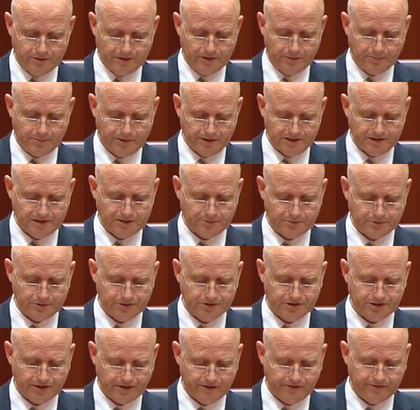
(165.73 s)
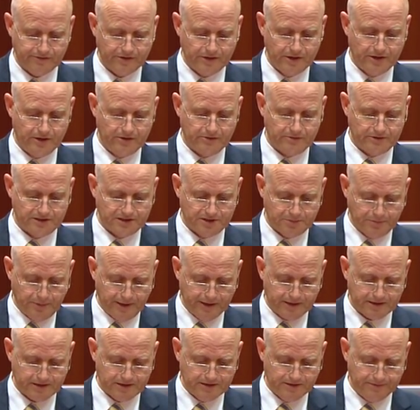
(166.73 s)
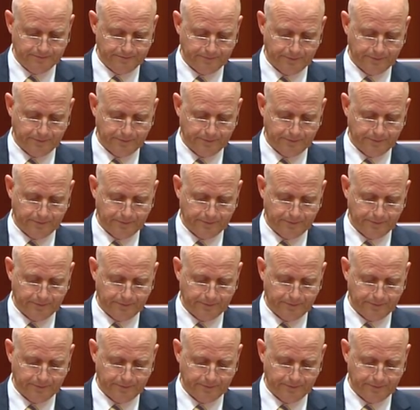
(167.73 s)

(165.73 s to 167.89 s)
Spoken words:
the principles of respect,